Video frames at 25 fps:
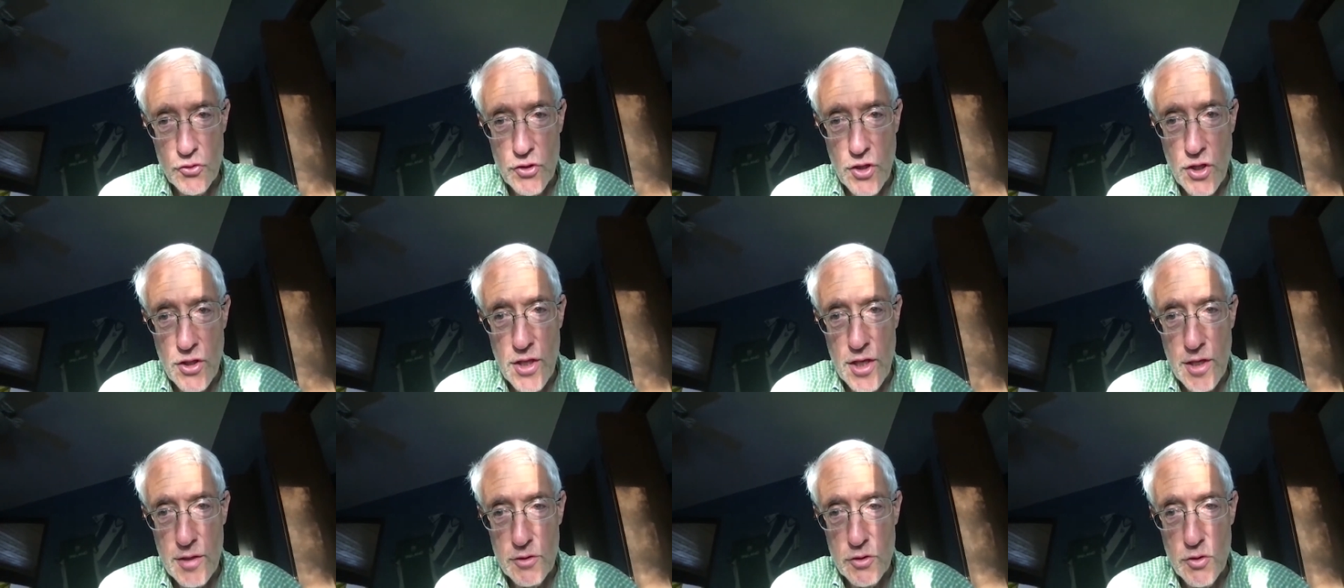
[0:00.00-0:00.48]
Are
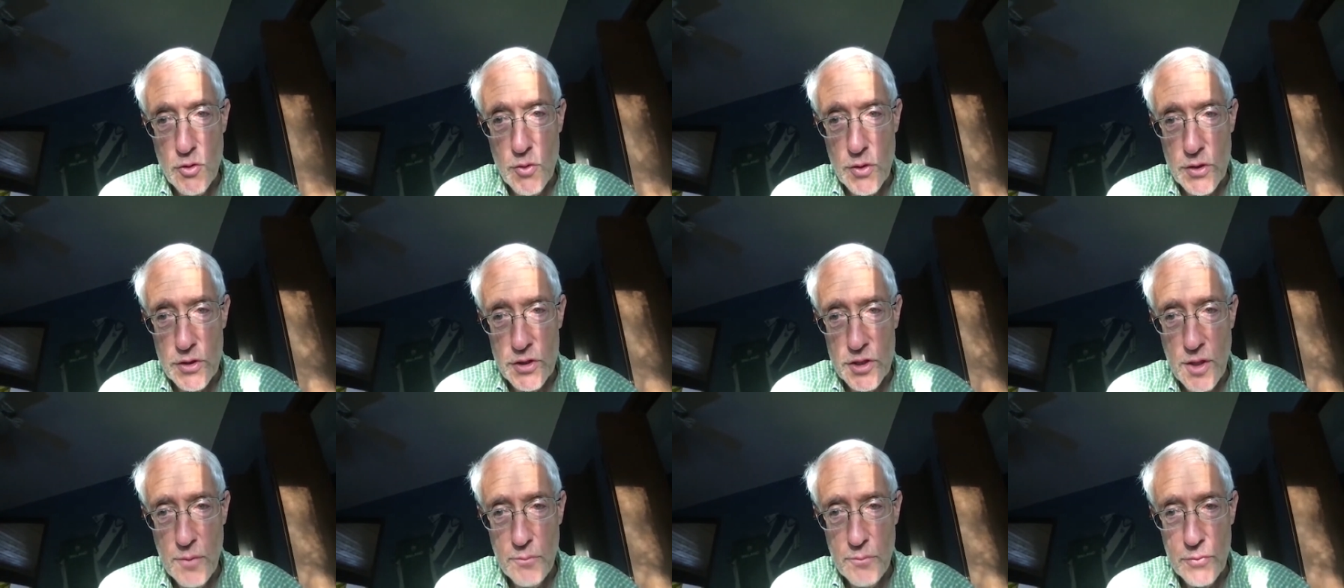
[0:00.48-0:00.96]
they doing
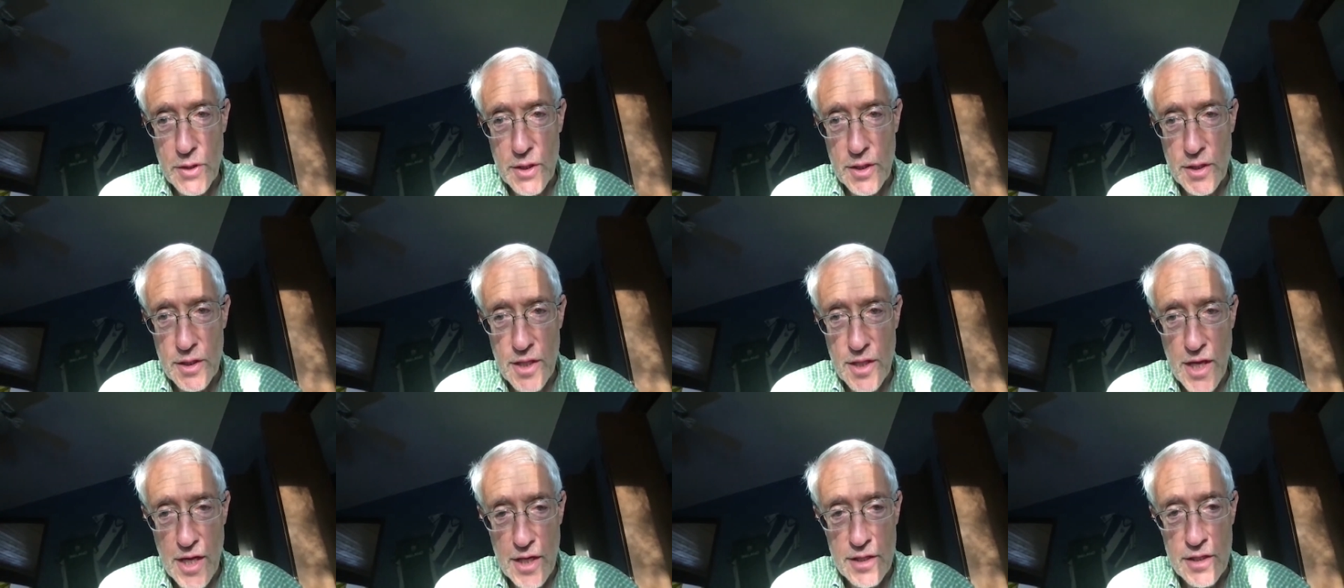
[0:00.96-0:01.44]

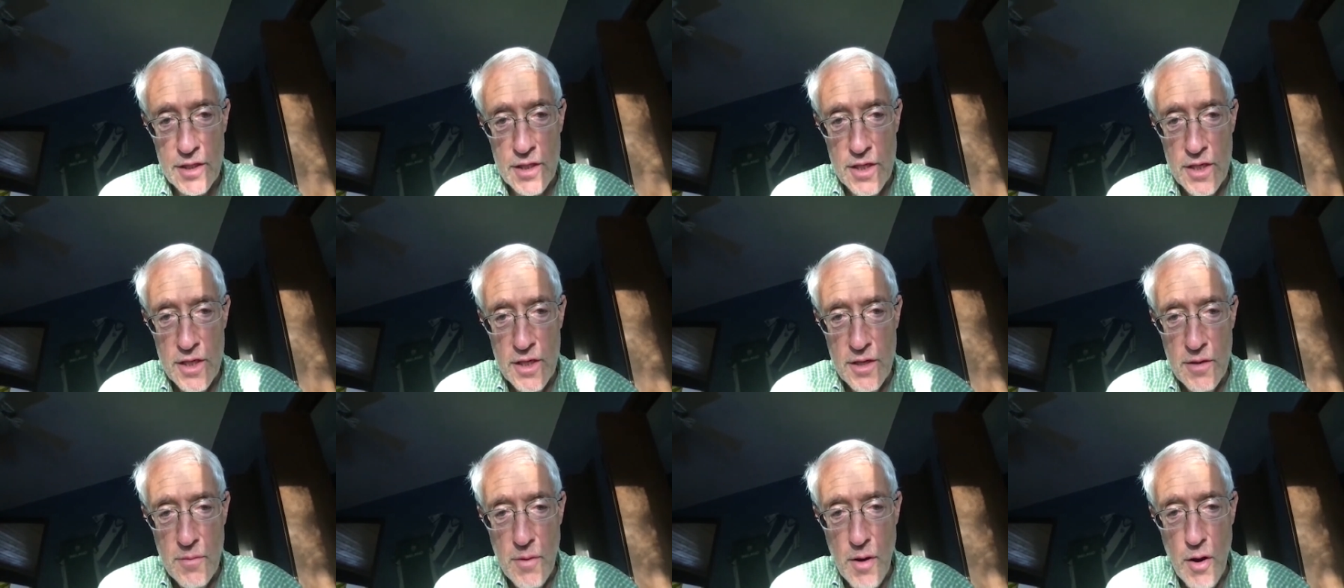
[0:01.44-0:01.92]
something that
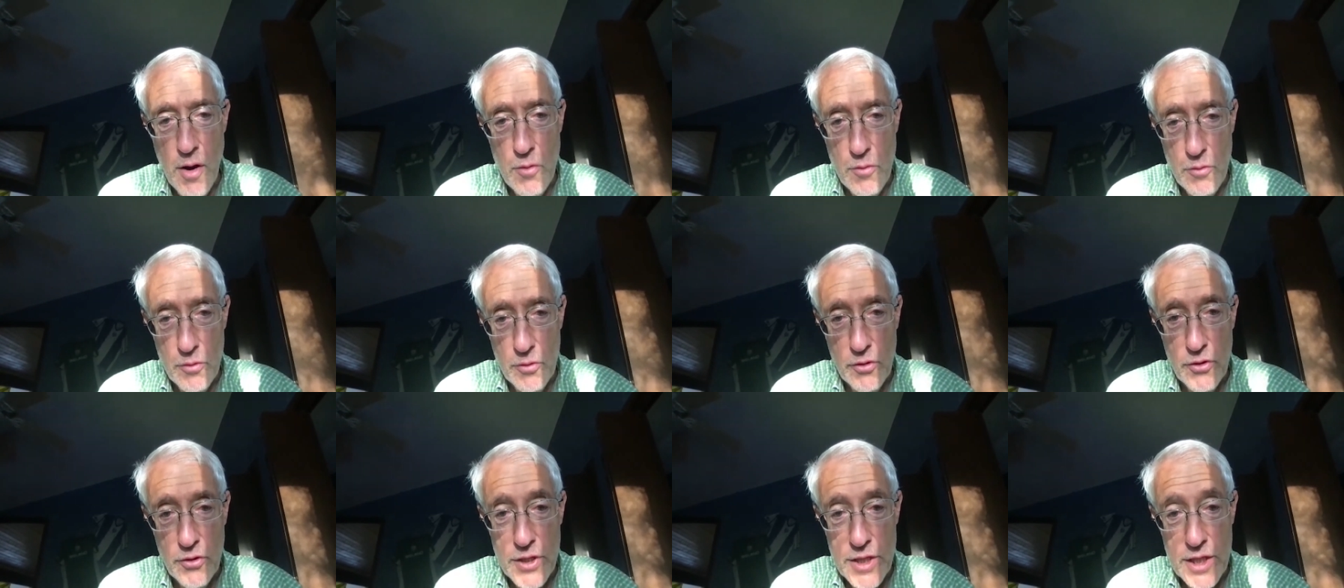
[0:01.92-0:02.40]
are
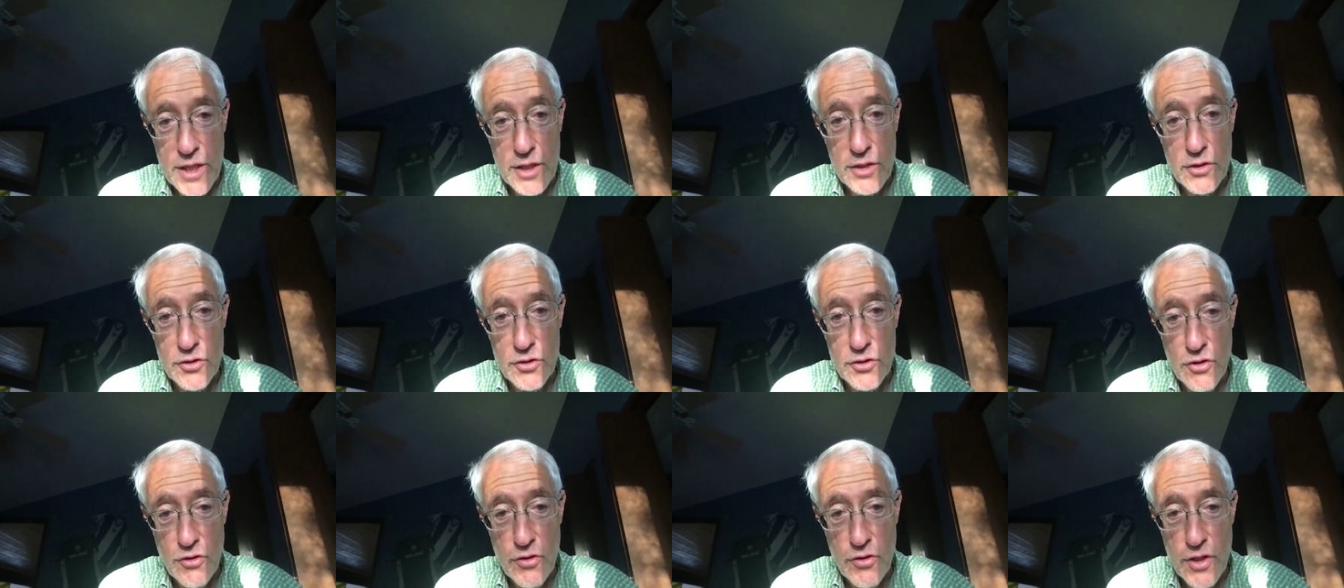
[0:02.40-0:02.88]
leading
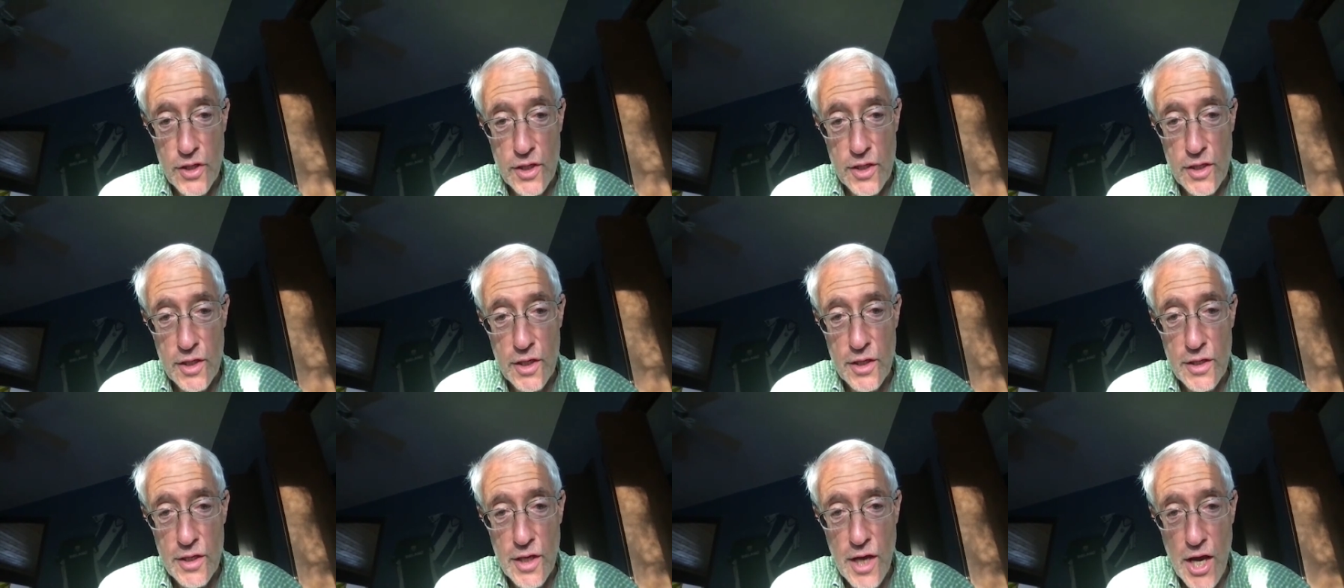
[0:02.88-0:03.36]
to the
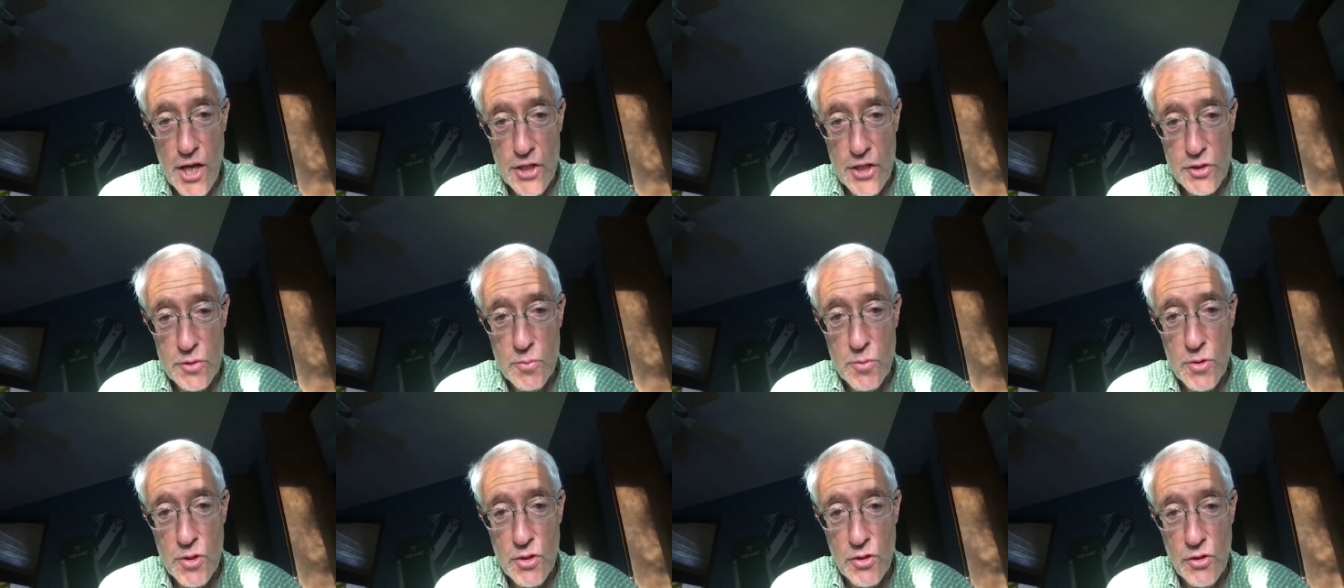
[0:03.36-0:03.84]

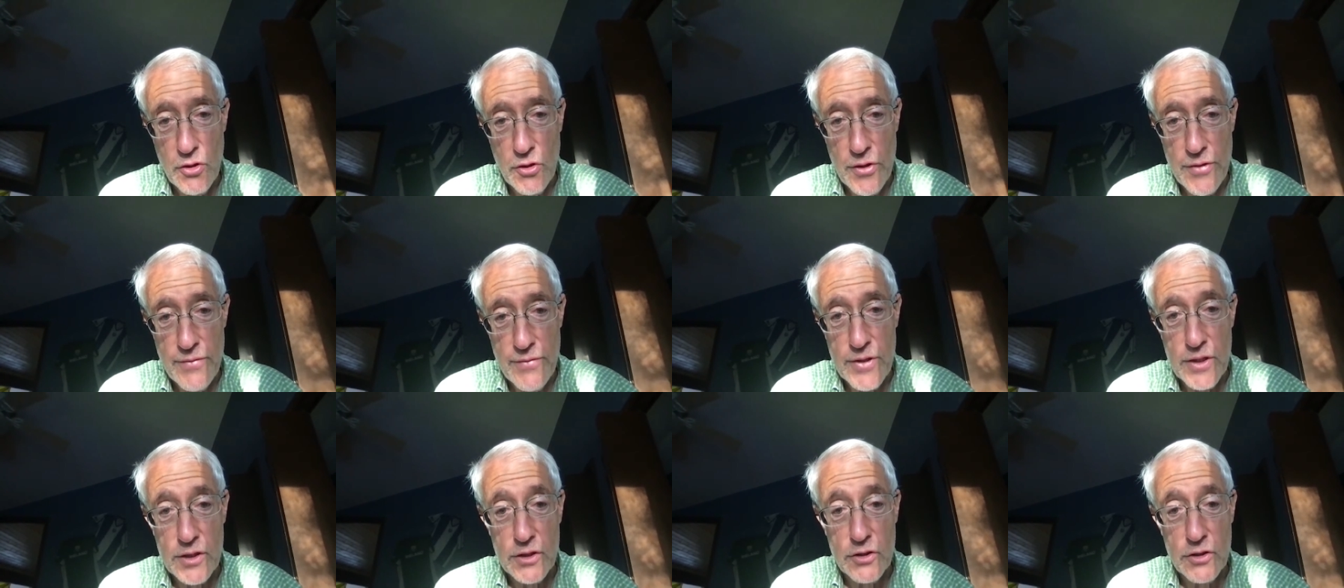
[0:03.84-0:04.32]
anosmia,
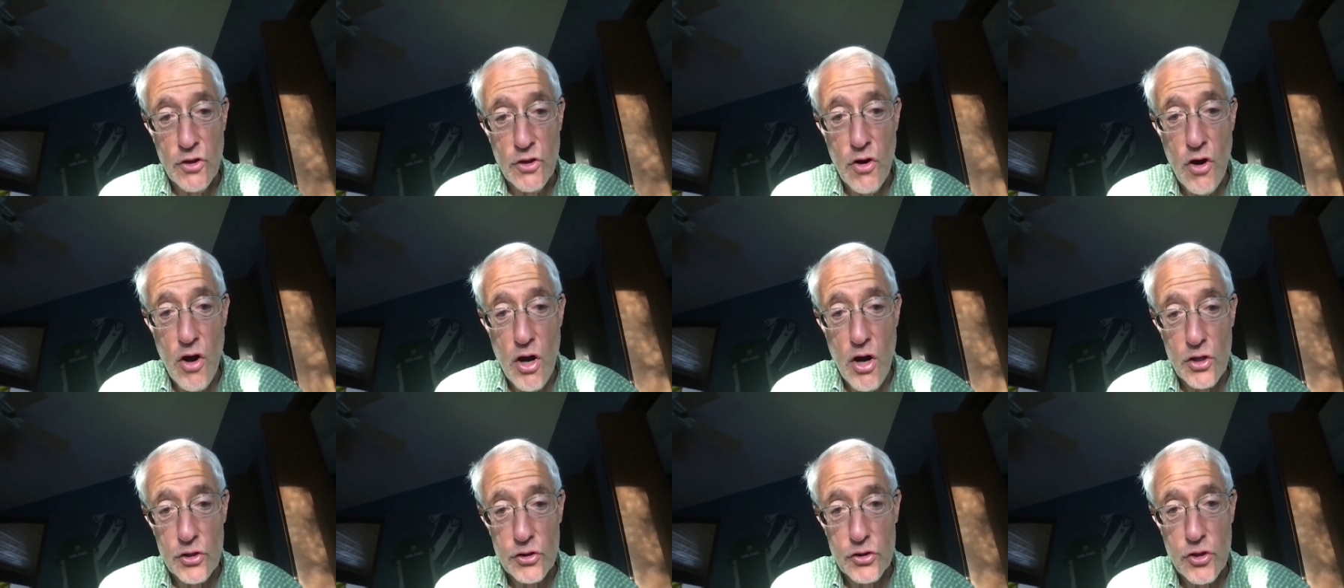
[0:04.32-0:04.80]
leading to
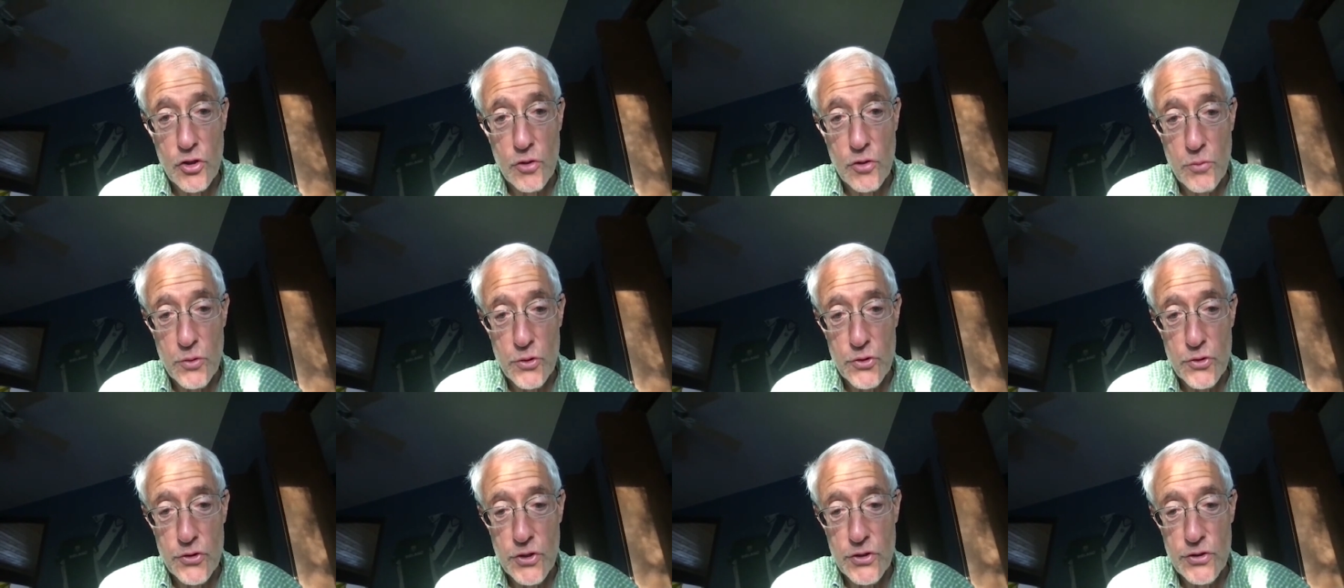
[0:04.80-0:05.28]
long-term
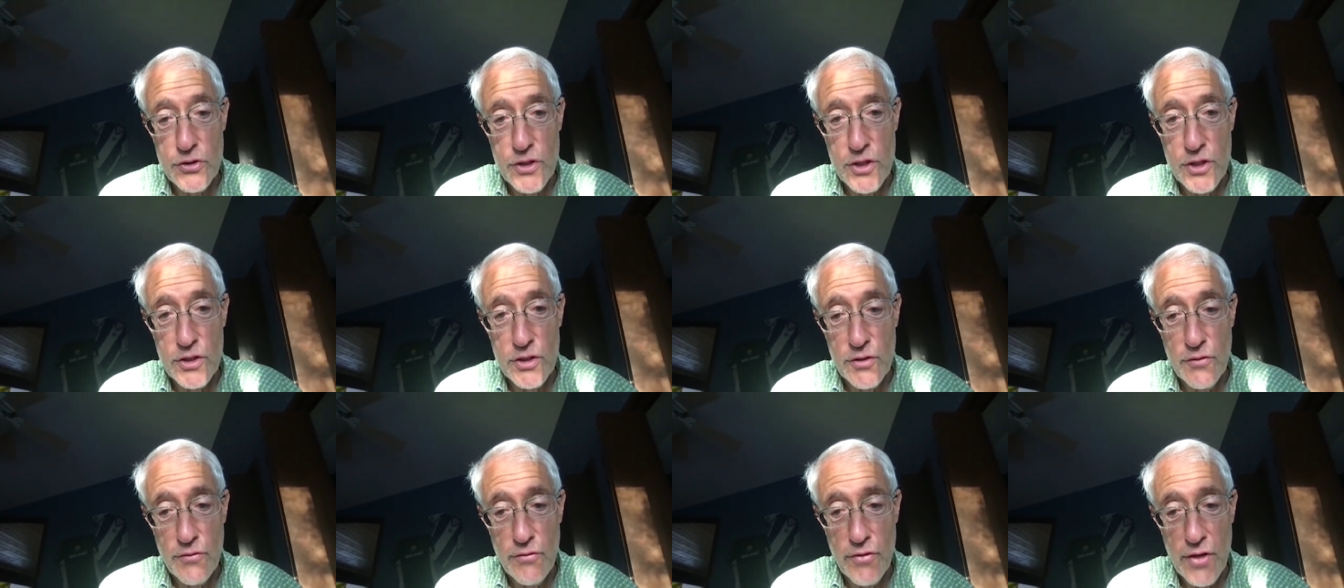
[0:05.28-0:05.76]

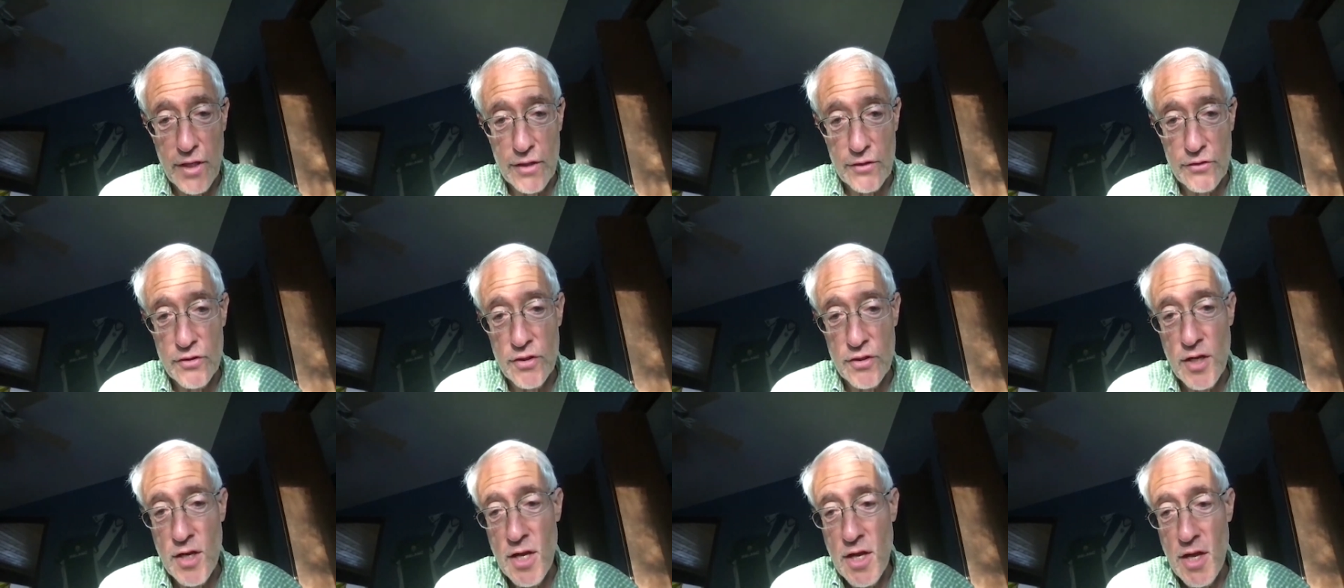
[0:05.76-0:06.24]
persistent effects?